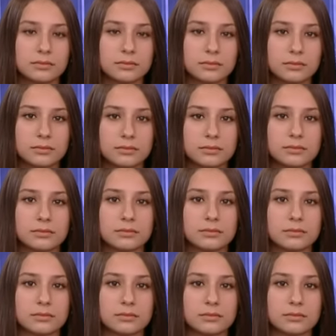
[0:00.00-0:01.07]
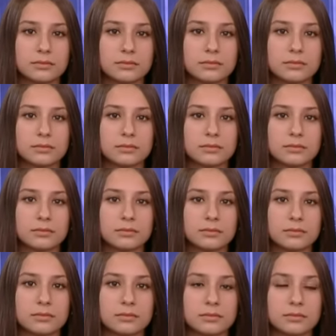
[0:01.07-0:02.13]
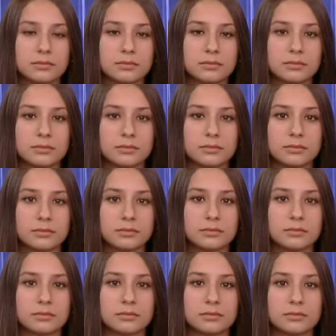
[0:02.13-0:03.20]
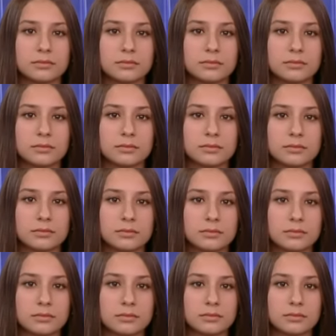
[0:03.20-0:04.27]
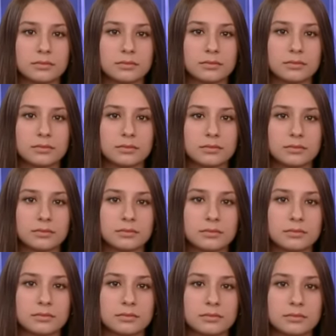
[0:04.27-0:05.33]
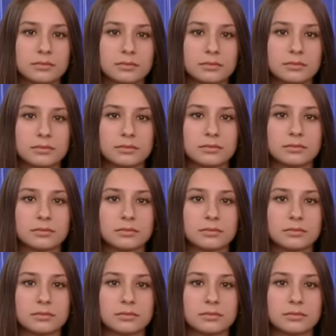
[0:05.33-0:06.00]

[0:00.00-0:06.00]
(not speaking)